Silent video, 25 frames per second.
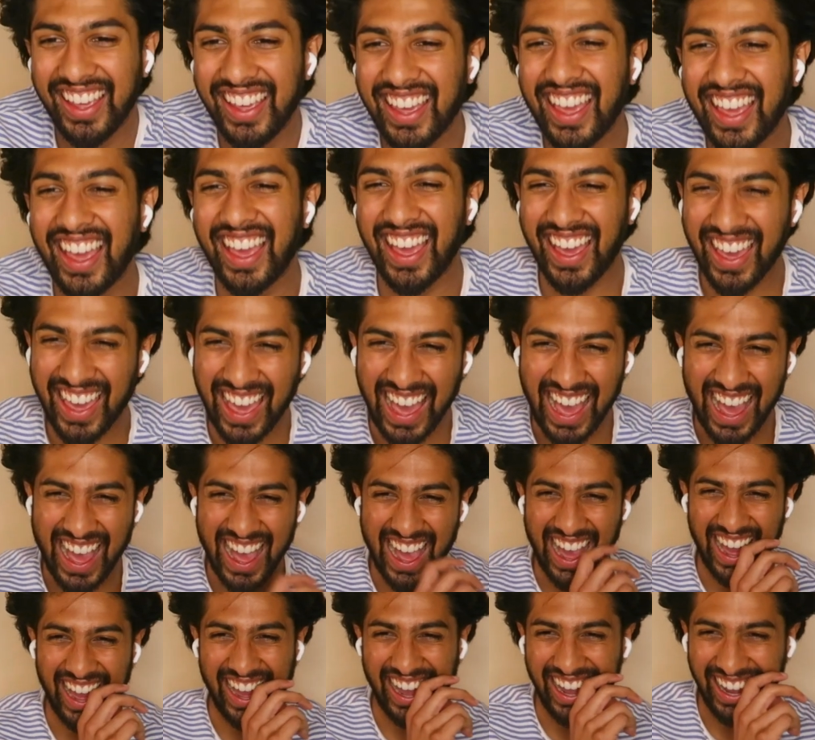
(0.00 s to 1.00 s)
You
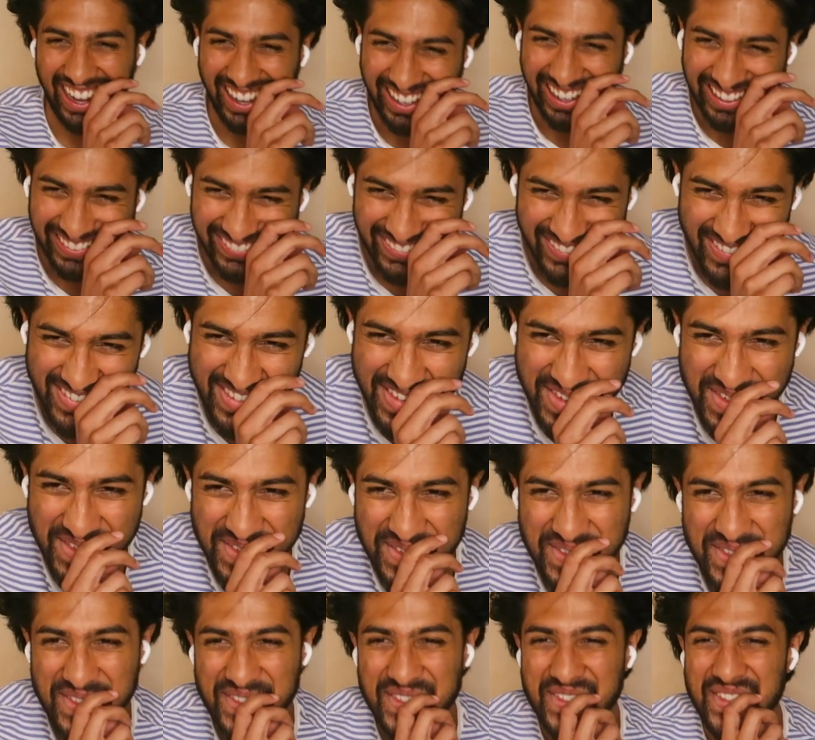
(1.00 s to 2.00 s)
know,
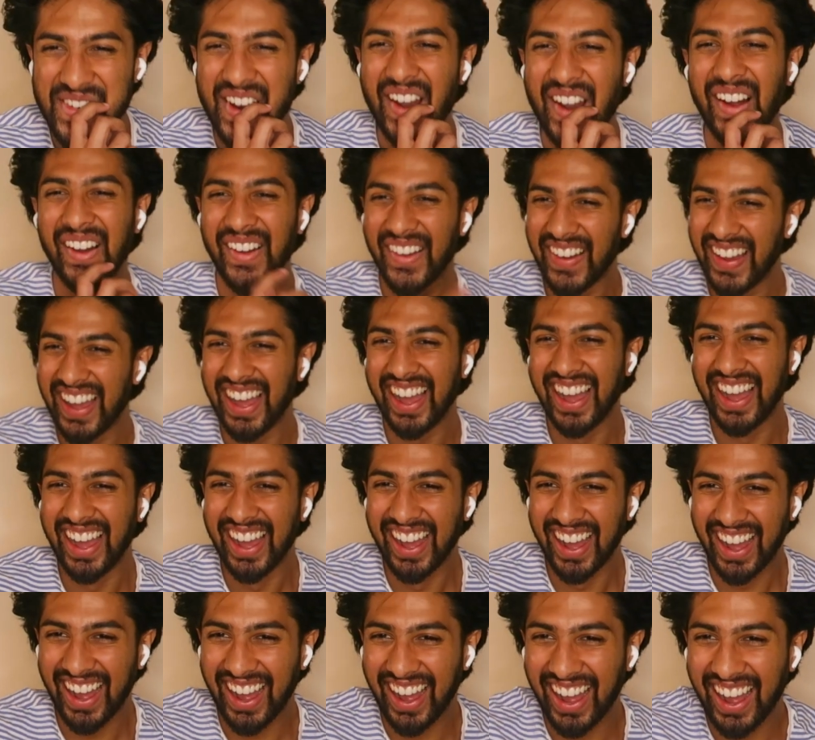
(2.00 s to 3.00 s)
because it's like, because
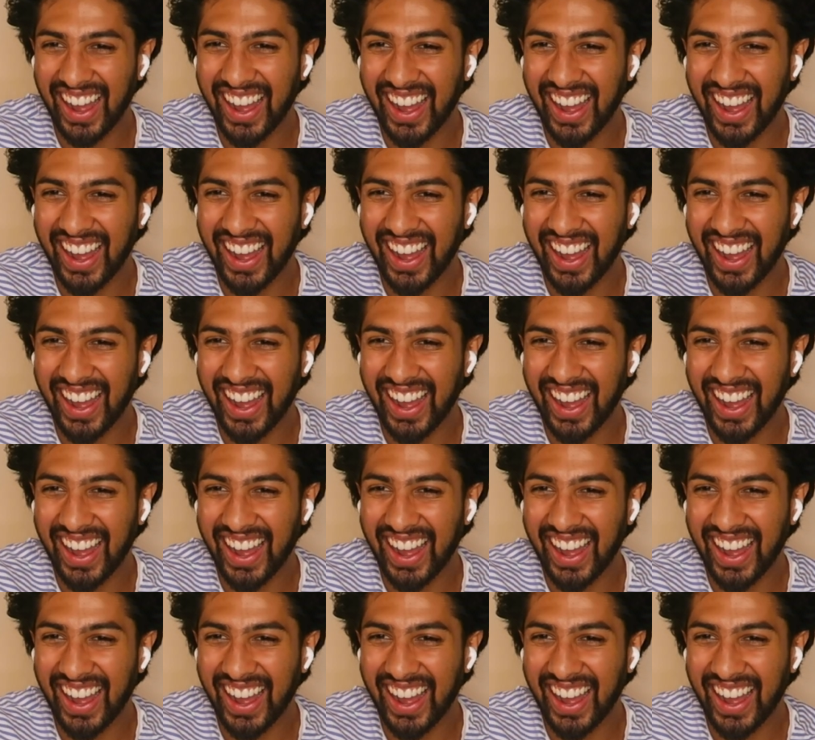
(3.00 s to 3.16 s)
that's what life